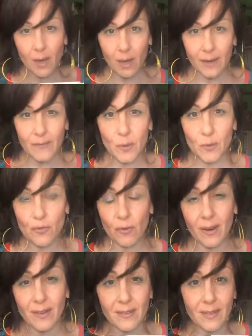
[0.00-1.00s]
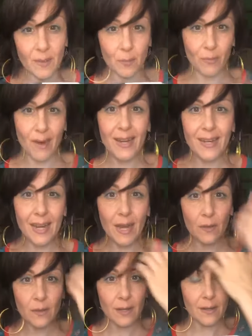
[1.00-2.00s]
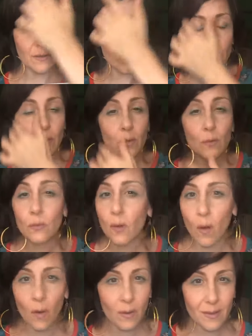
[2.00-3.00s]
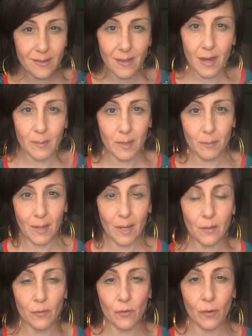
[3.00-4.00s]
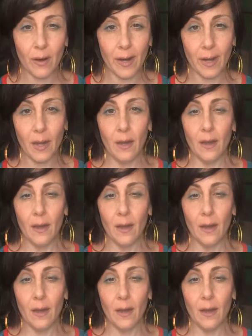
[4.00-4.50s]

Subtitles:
I'll give you a drawing tip right now that you can use all the time in model drawing.